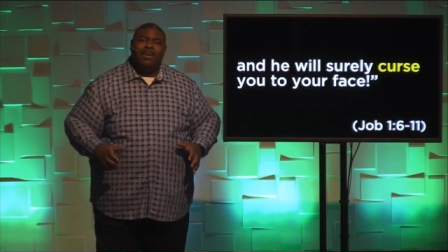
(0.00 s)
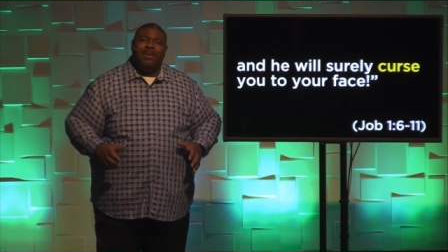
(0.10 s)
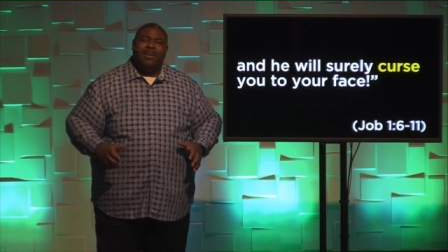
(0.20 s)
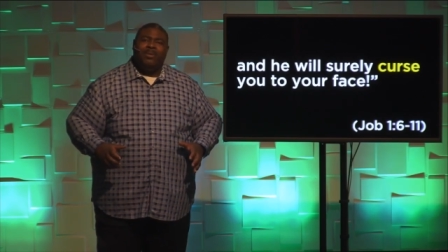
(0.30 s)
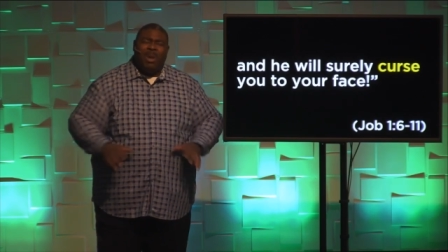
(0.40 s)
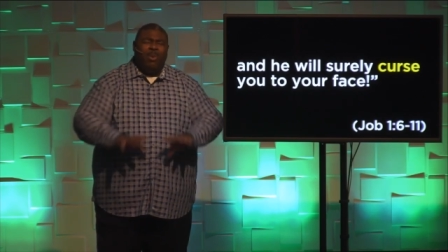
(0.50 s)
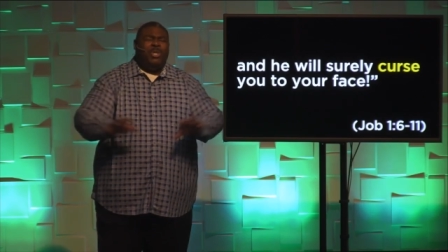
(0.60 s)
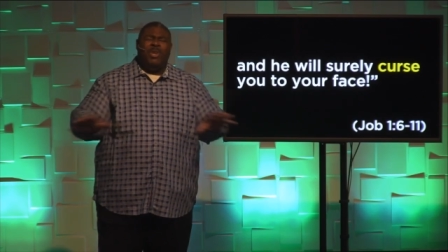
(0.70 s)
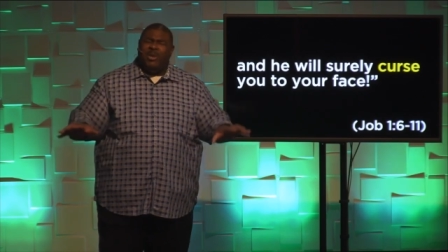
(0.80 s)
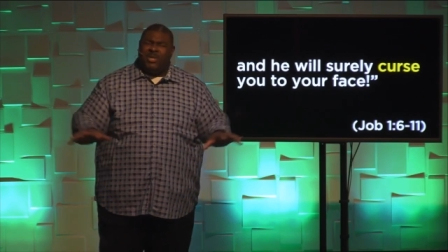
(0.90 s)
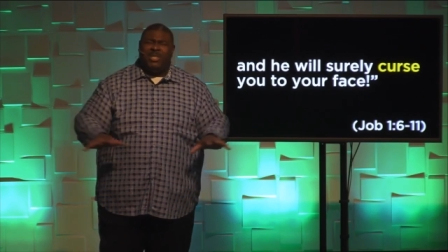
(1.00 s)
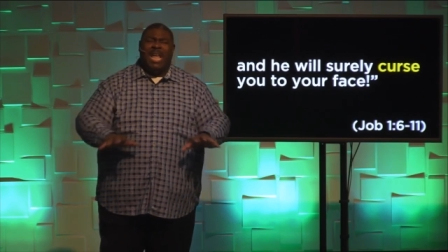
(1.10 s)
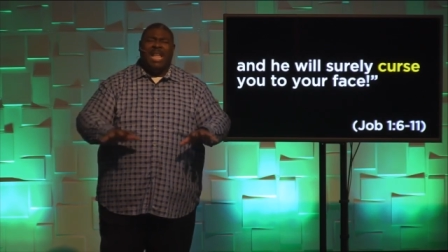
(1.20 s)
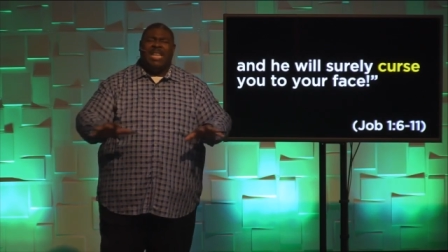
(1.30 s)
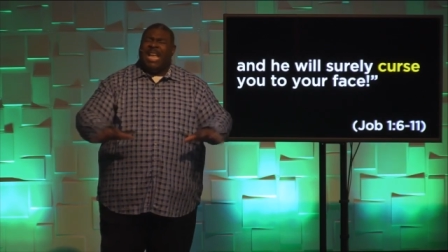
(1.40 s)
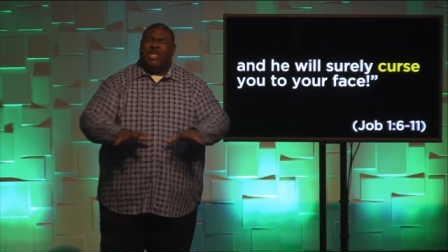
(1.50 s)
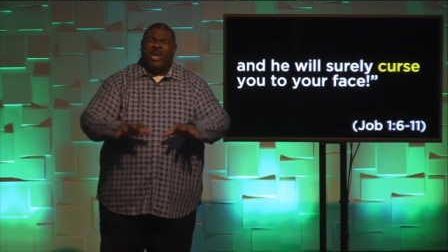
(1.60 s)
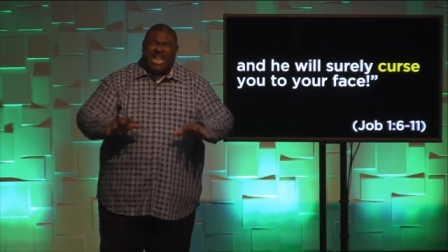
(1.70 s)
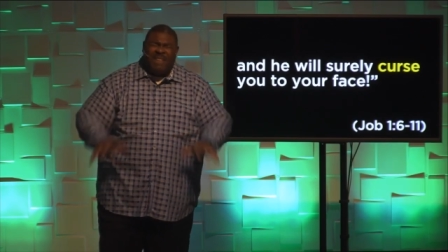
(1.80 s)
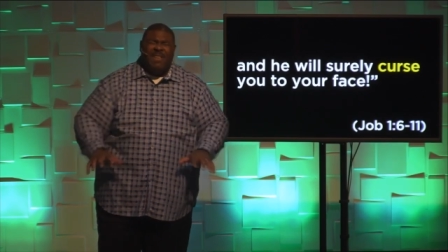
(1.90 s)
So I want you to understand that as you're
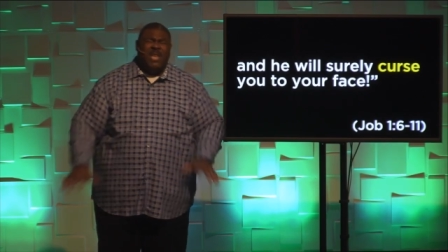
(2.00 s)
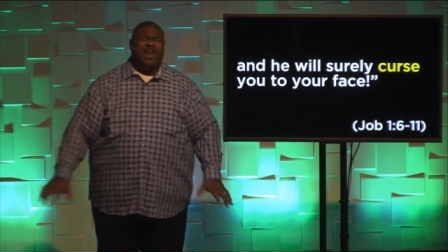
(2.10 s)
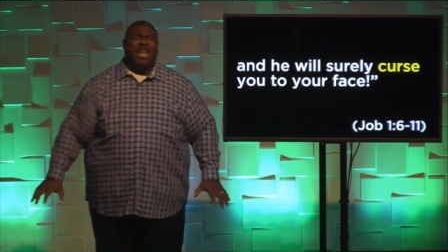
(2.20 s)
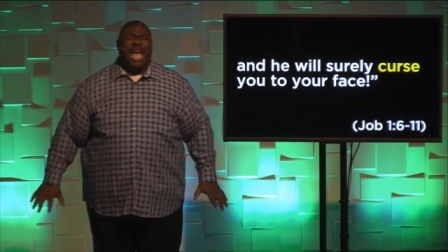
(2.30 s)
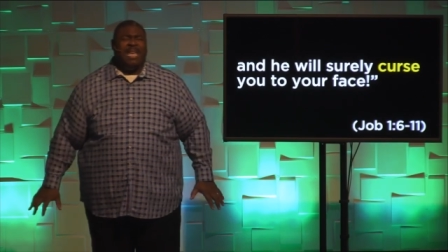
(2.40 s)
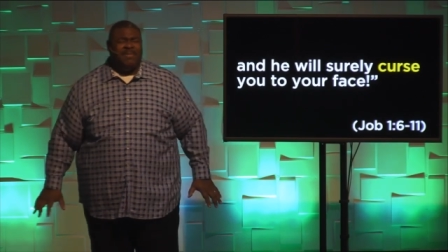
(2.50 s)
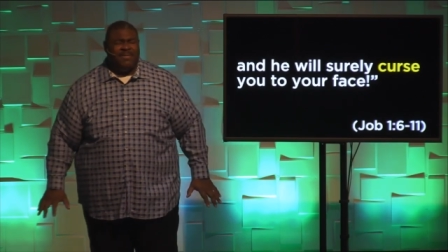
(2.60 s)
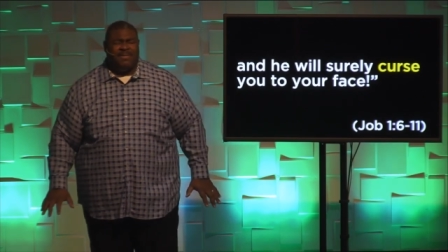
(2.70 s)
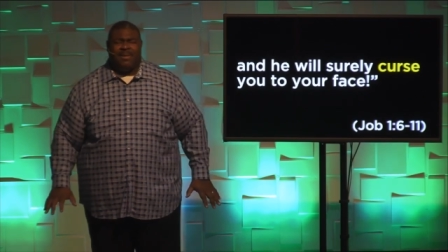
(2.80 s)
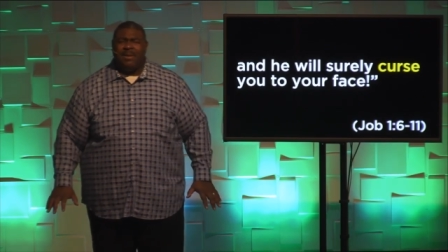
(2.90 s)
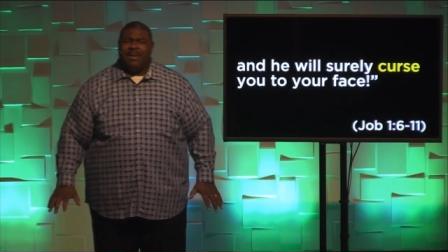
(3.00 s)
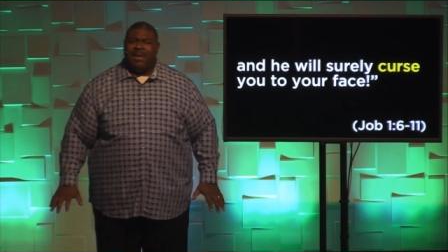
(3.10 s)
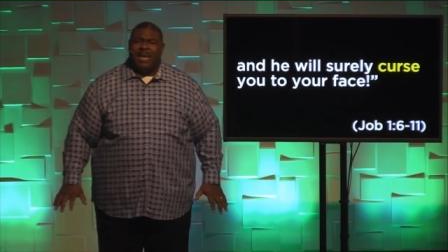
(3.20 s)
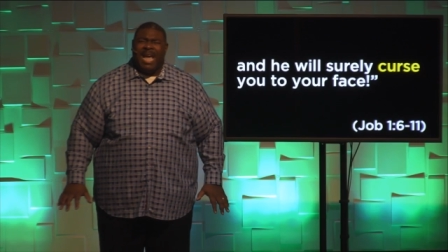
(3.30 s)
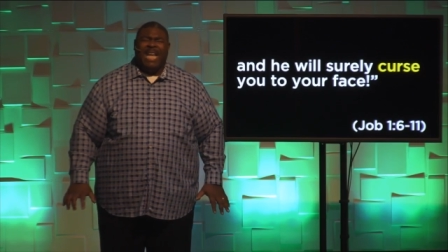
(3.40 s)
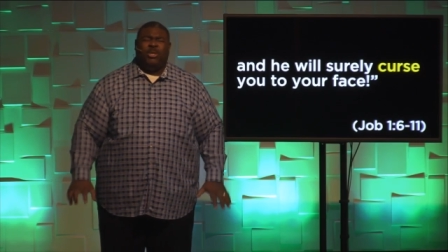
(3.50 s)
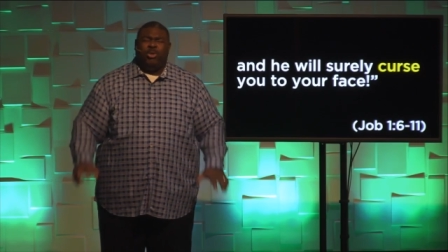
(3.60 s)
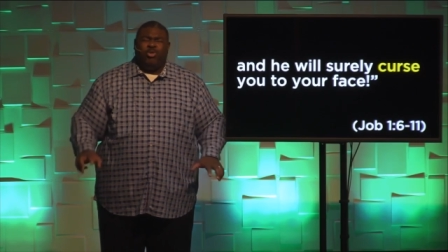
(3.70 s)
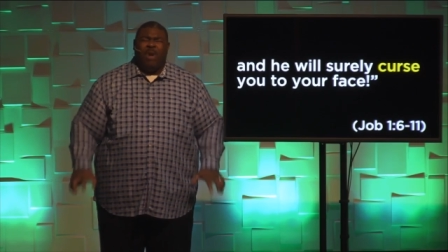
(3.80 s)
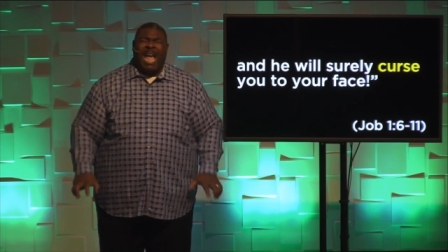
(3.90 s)
living your life, as you're
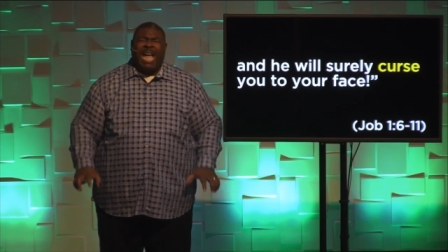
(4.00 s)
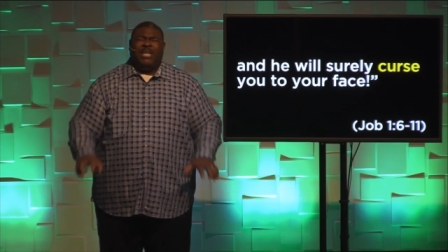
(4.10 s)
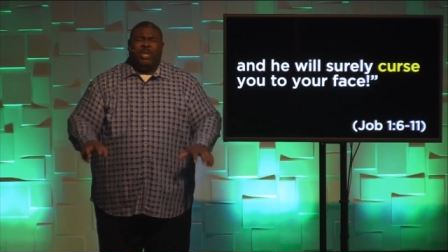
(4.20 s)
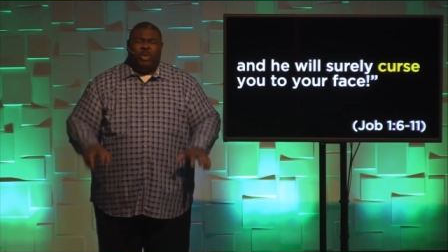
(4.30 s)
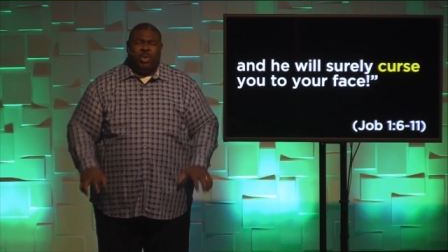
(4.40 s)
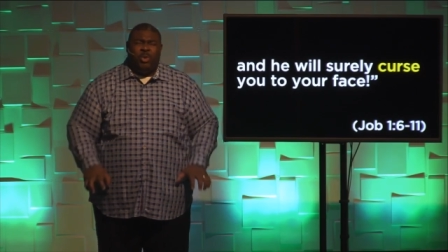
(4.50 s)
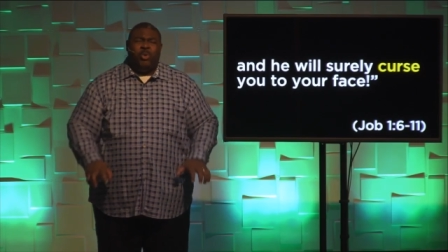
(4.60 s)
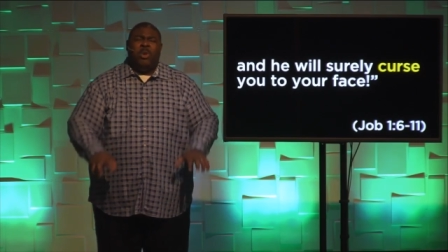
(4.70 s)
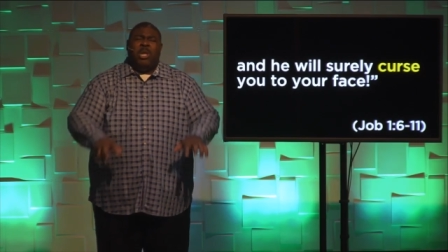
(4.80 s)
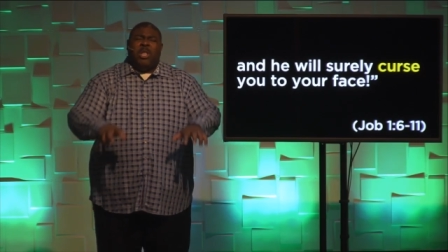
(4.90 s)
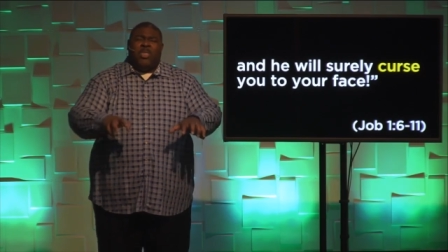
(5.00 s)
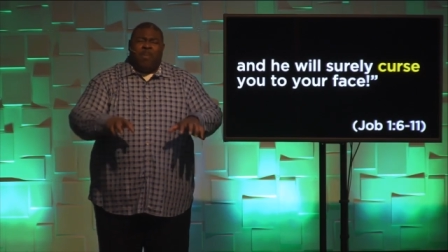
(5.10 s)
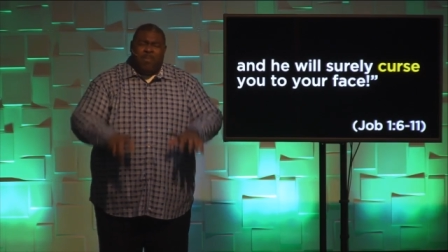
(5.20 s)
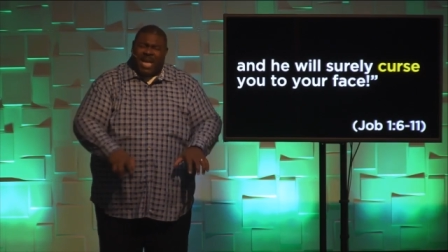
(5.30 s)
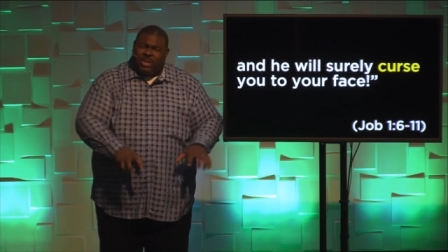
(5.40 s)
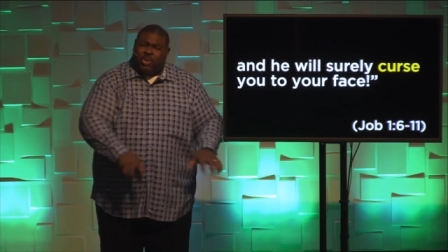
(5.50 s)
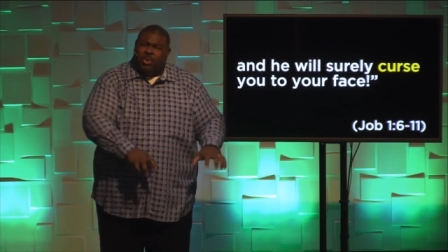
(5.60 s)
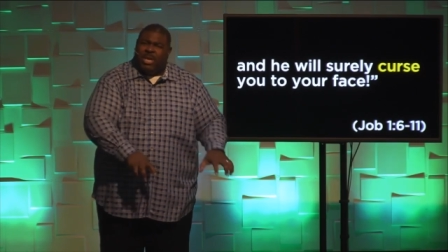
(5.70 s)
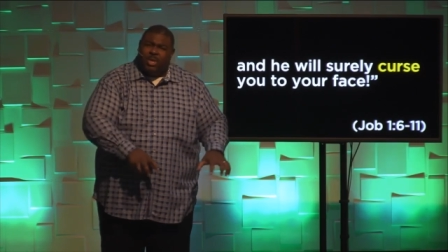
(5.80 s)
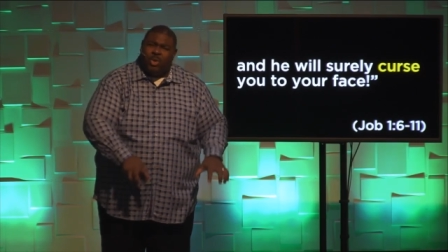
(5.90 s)
trying to do the best you
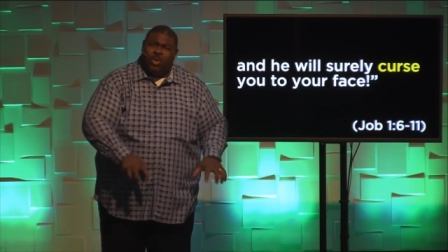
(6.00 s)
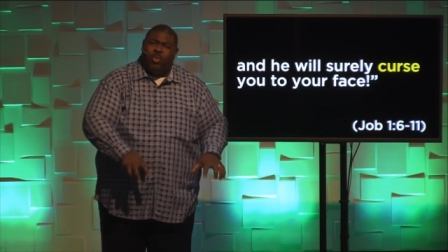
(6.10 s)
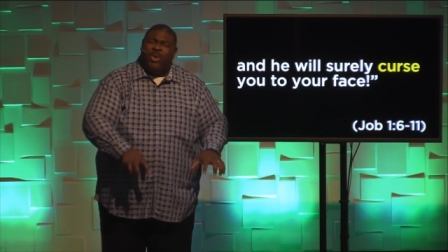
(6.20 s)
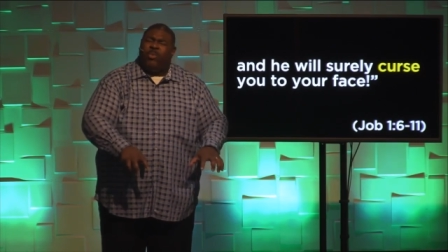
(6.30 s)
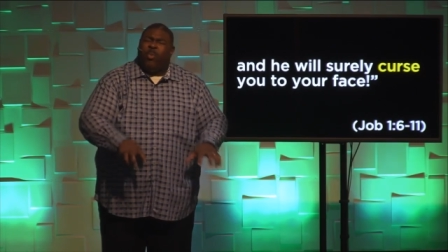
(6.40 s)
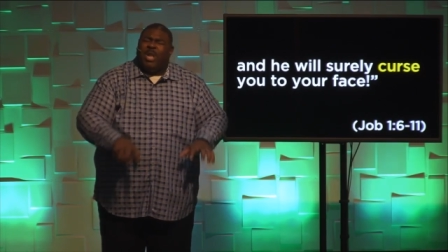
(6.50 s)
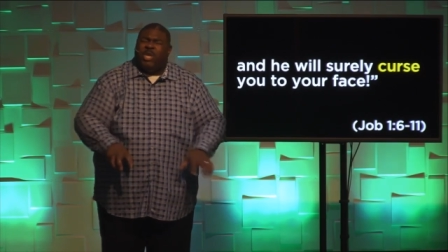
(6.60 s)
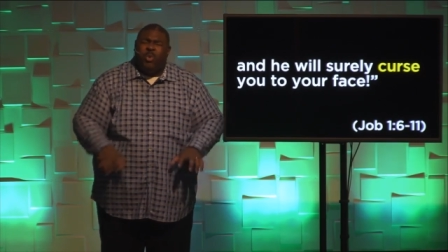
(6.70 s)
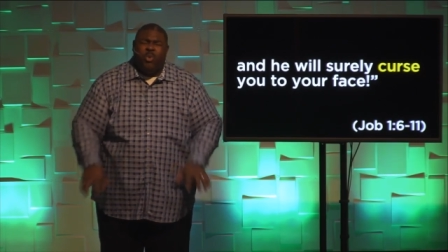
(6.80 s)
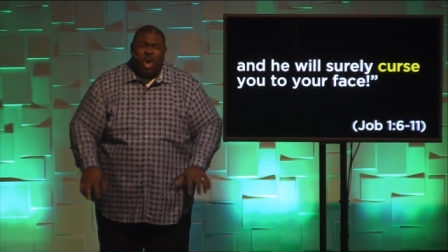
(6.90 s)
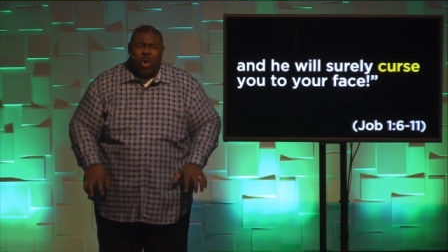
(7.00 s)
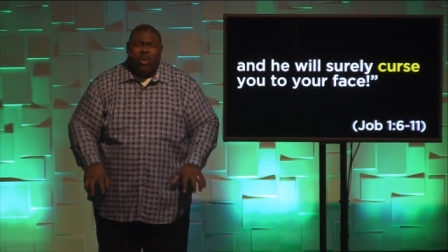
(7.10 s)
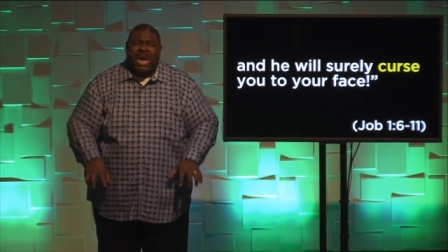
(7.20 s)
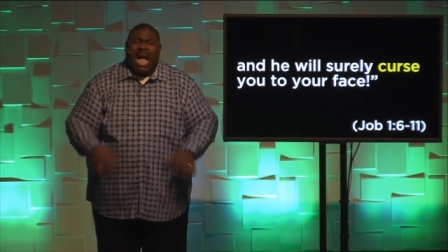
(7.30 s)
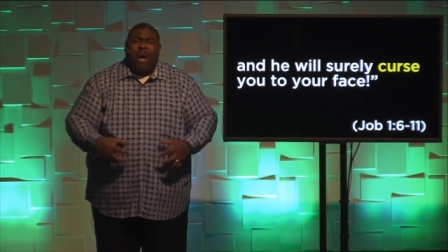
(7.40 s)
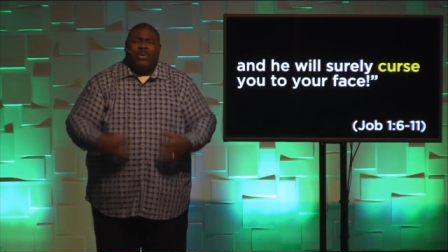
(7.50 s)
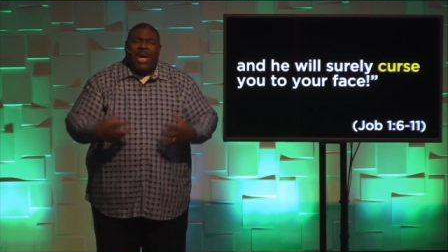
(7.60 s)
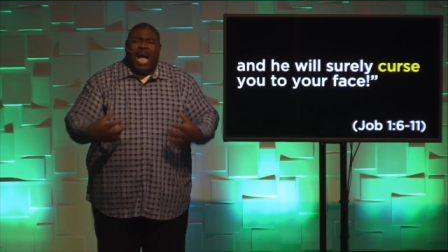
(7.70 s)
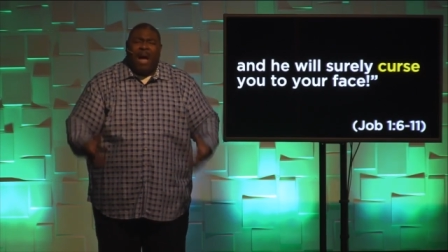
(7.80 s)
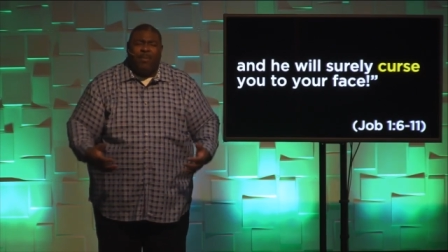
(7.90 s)
can do with what you know and how to
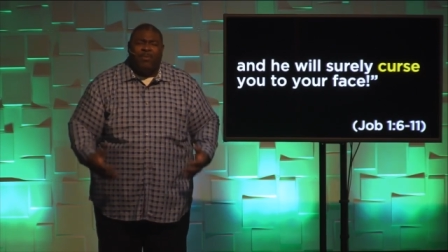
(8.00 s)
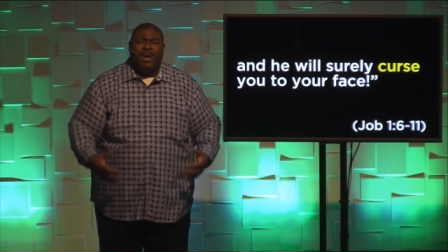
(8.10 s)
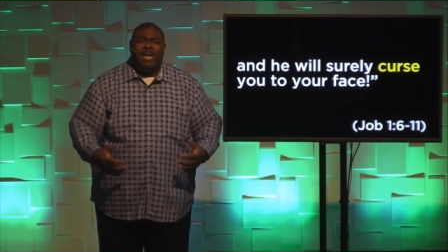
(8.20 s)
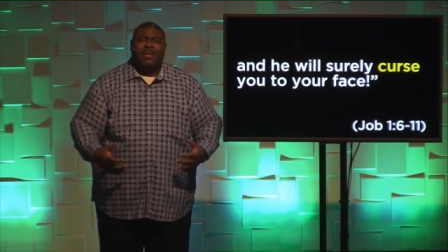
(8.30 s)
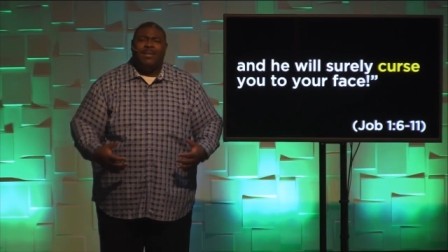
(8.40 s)
operate,